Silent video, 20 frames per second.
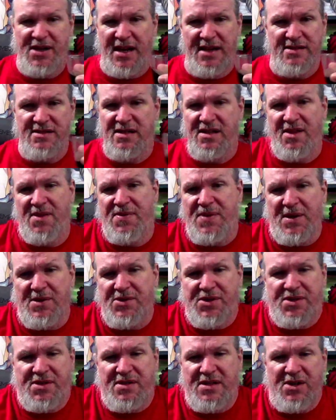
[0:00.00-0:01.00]
and
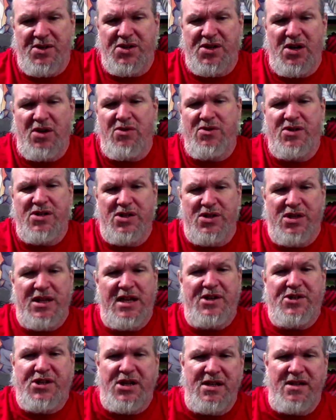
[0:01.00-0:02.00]
there's no
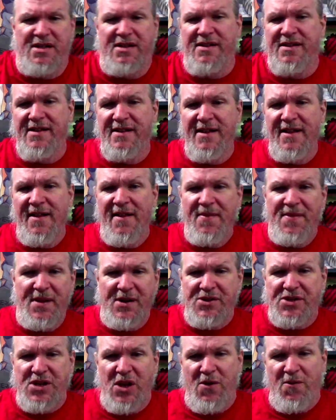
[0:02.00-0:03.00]
collision,
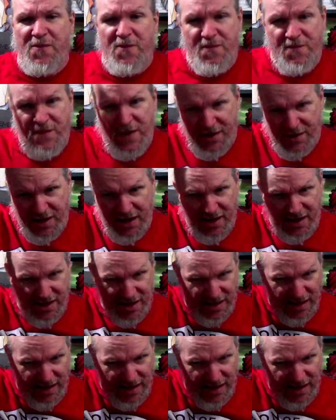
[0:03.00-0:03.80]
there's no physics.